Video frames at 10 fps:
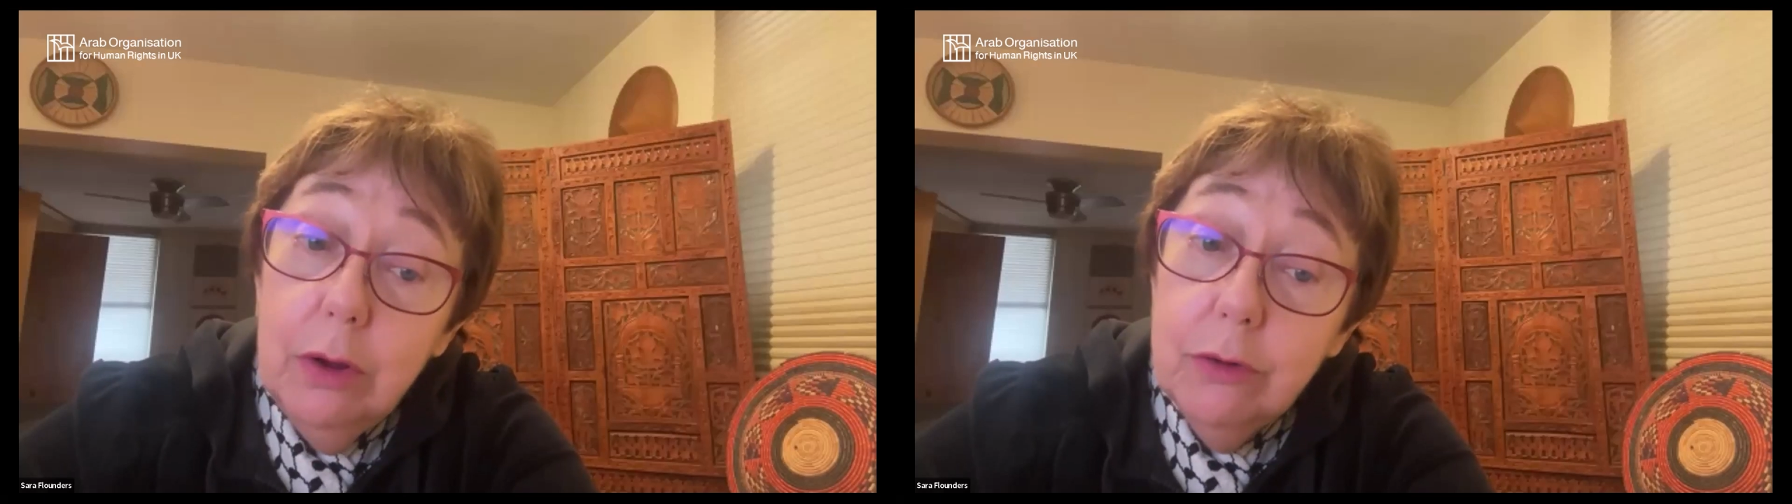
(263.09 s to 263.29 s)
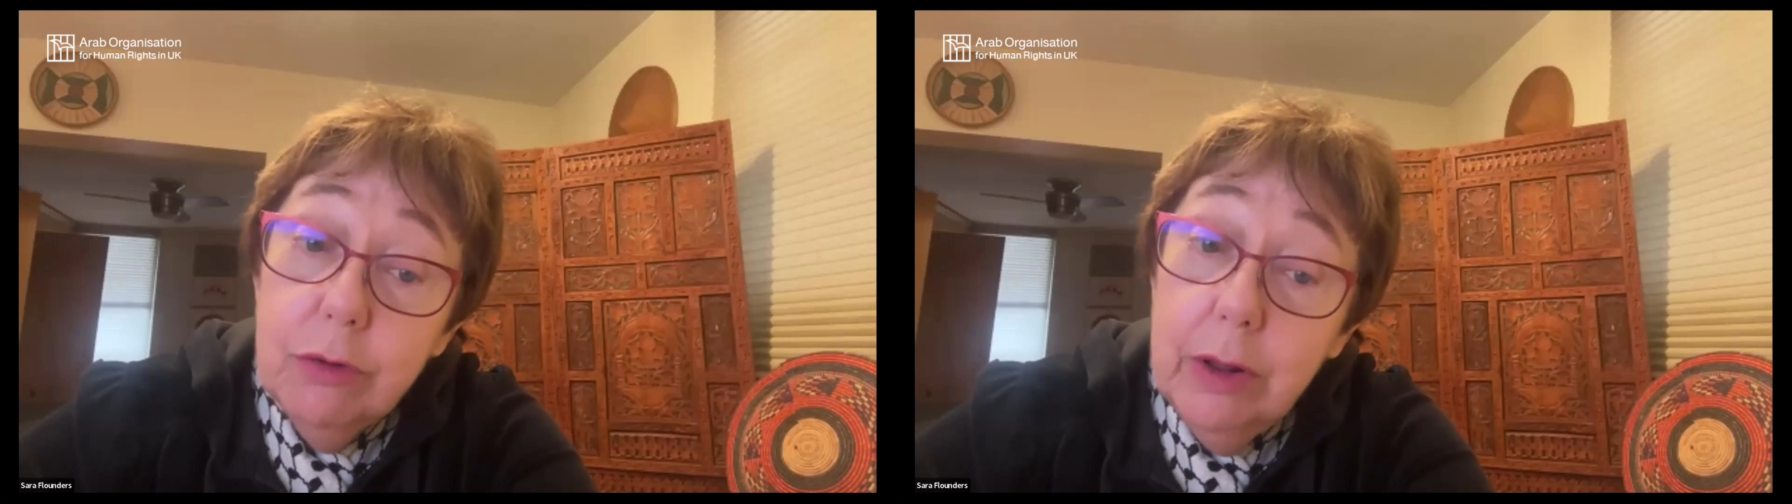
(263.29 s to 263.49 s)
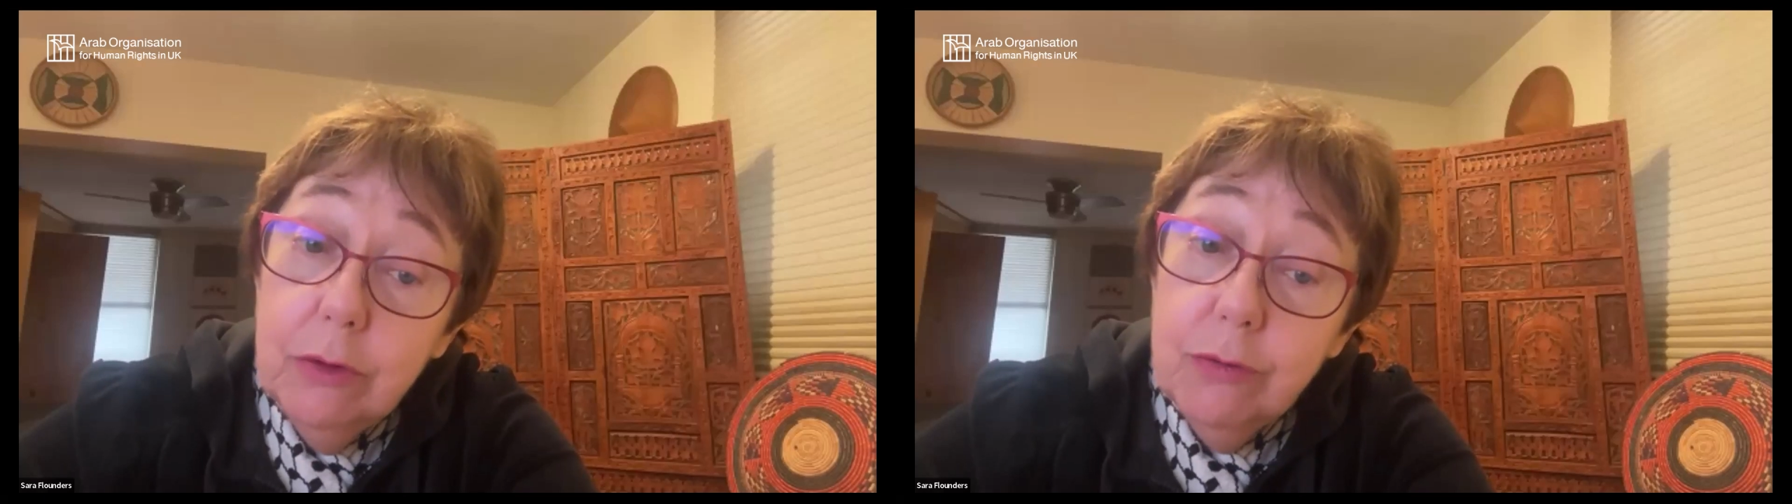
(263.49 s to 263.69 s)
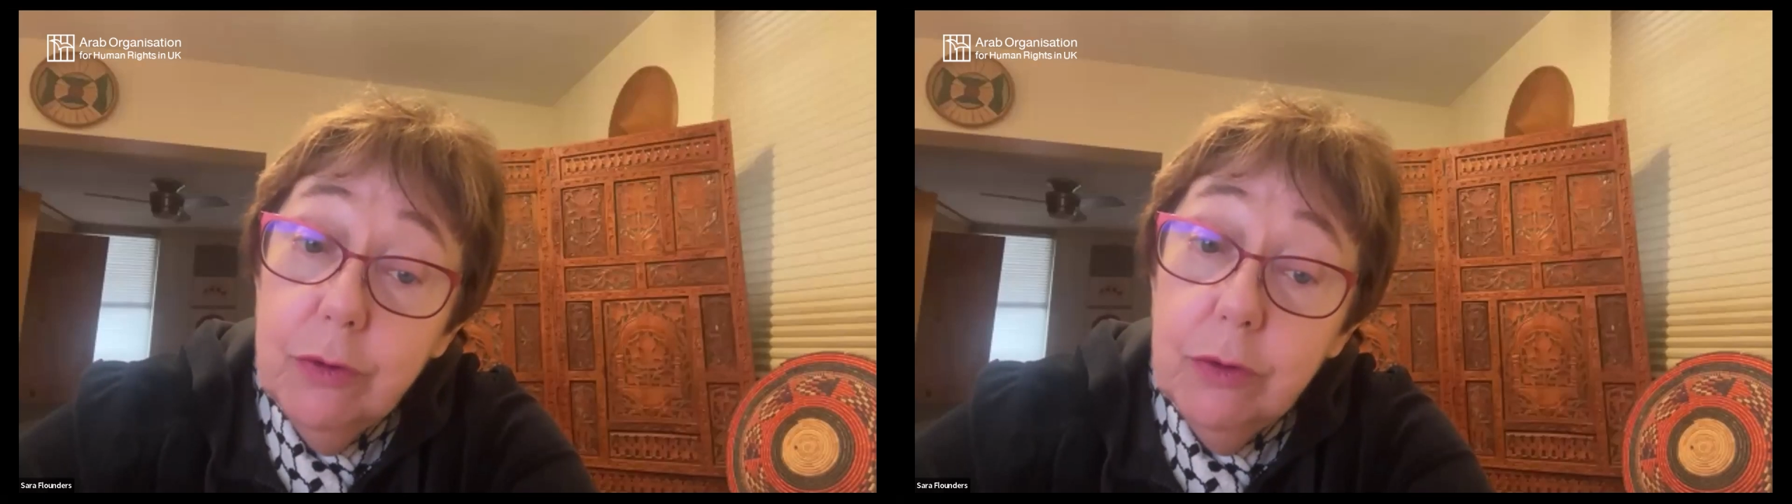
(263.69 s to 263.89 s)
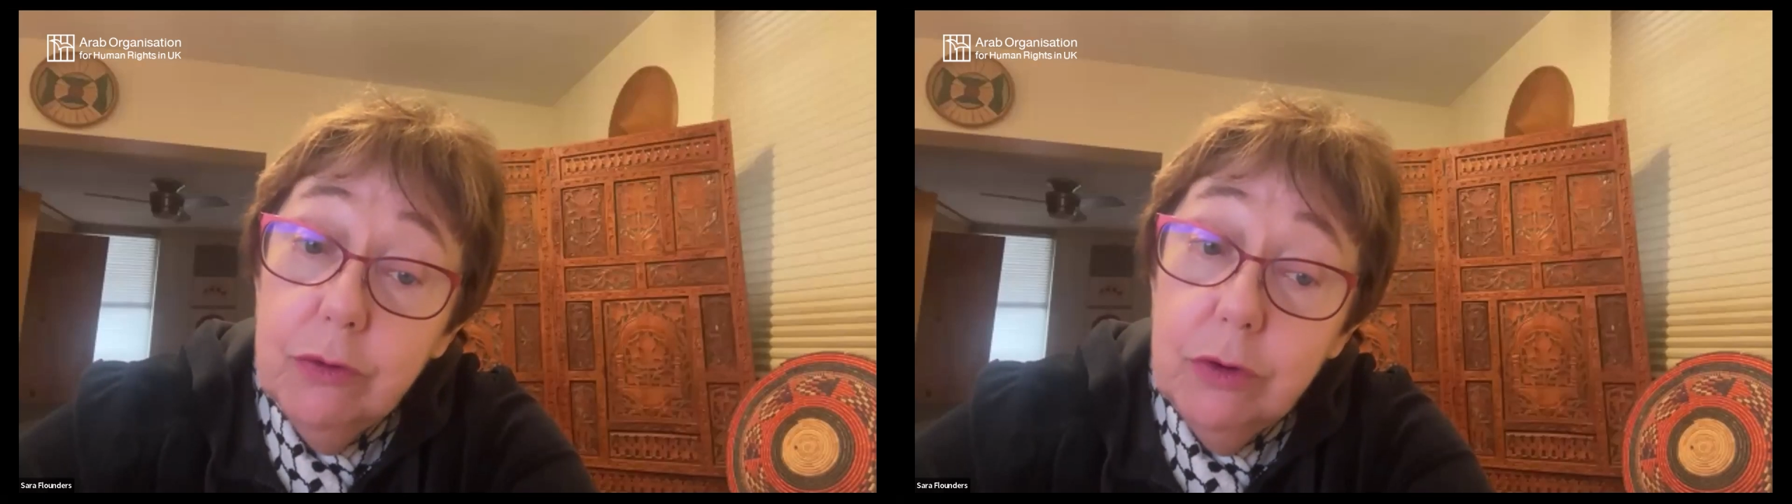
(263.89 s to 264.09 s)

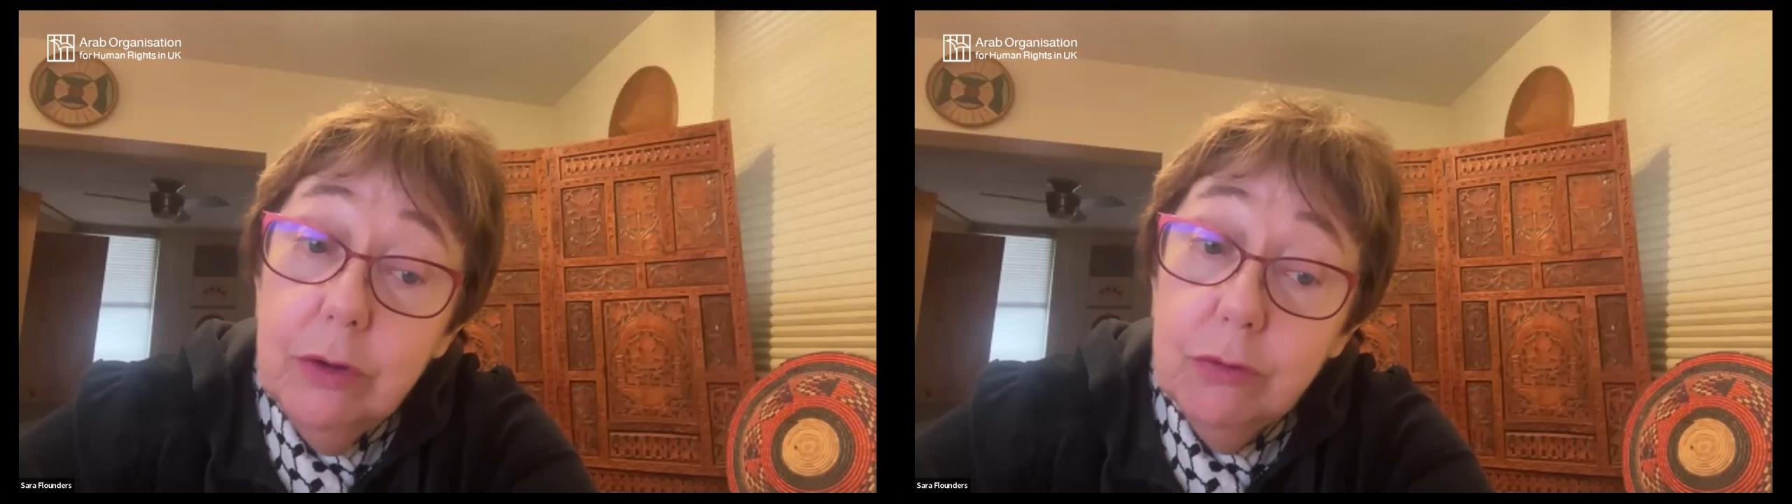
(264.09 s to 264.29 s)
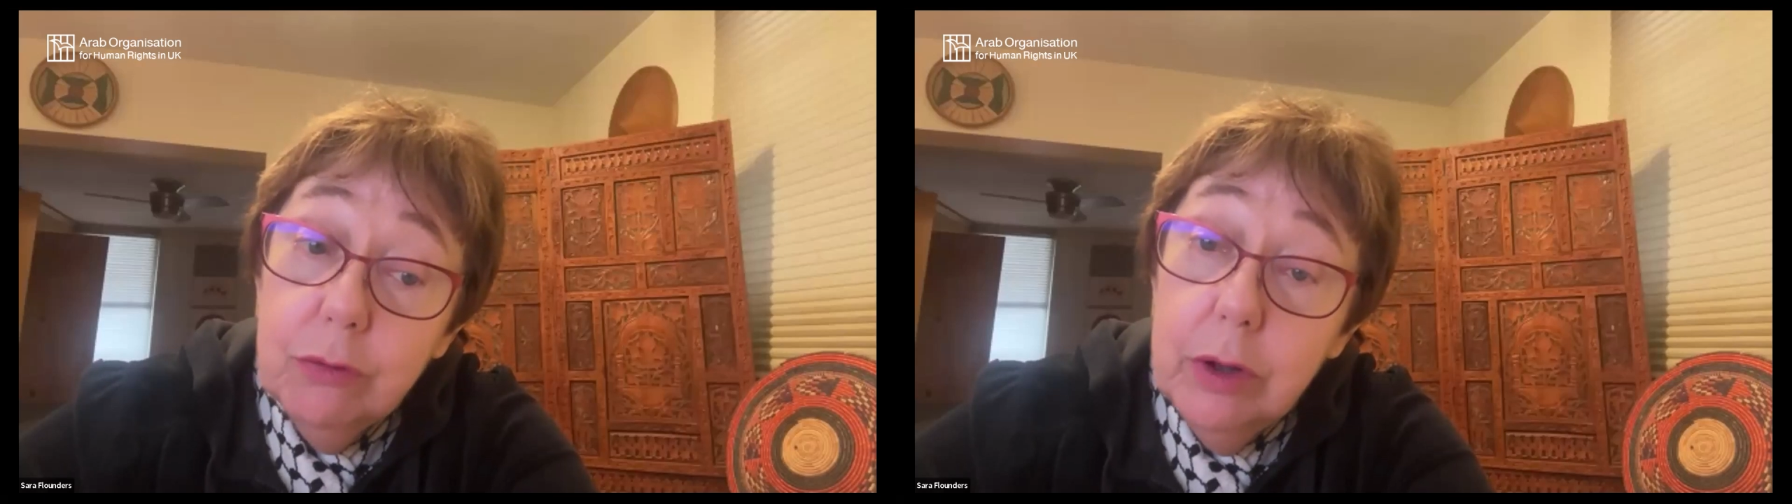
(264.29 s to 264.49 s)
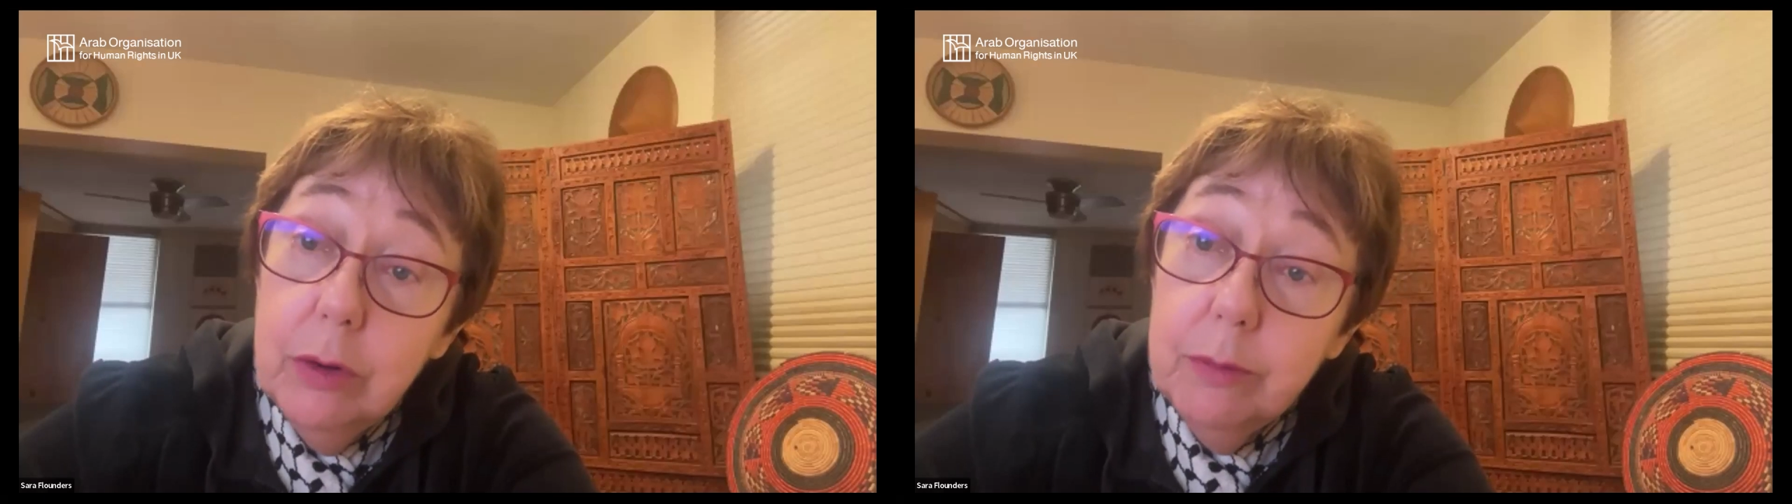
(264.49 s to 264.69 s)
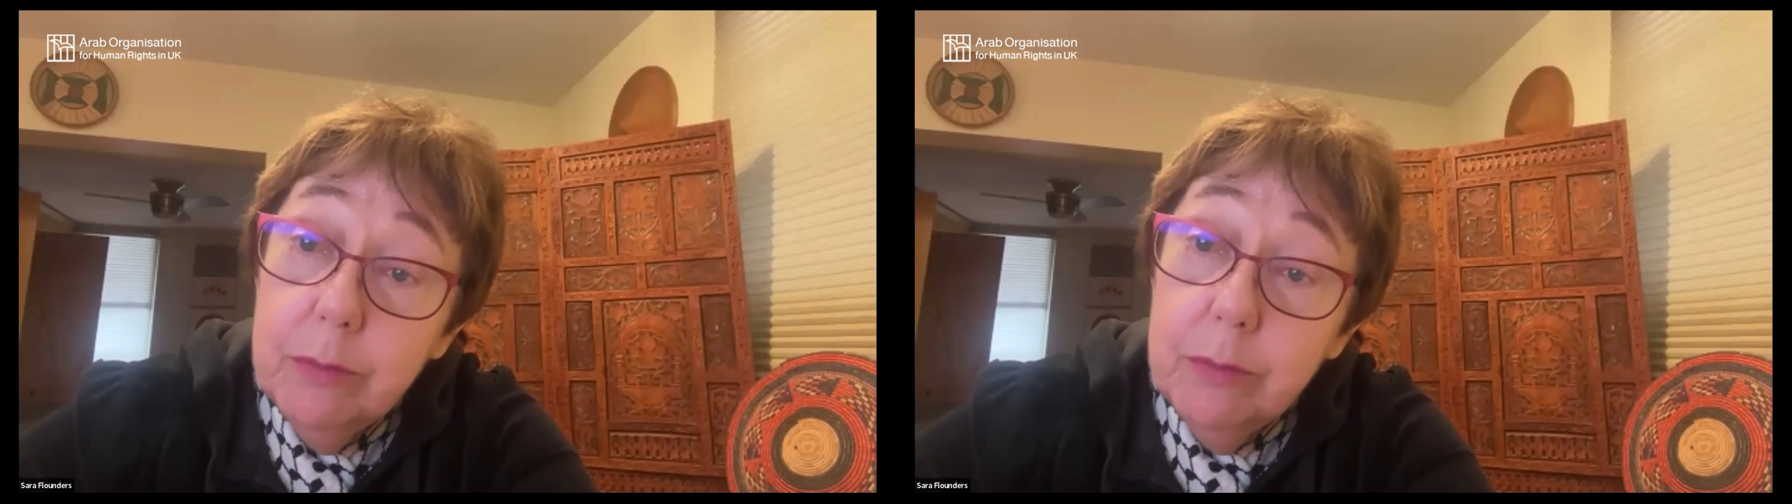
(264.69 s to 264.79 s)
transfers to Israel.